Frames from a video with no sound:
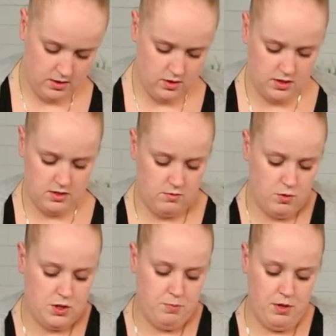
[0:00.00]
Because
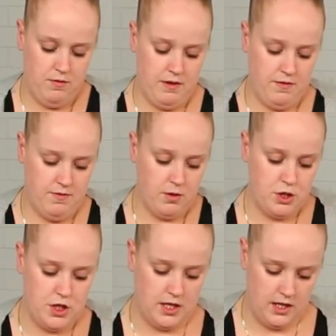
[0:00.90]
what's the point of having
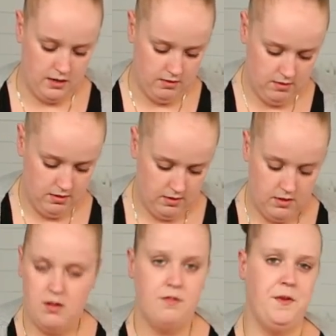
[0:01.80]
roast chicken
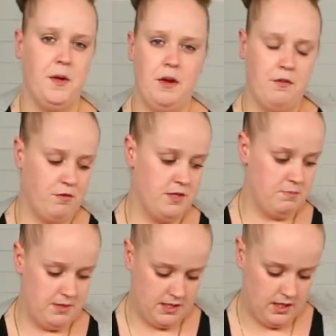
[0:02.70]
if you don't have
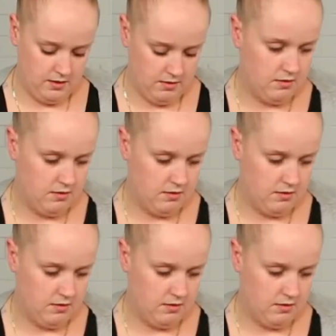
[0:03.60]
crispy skin?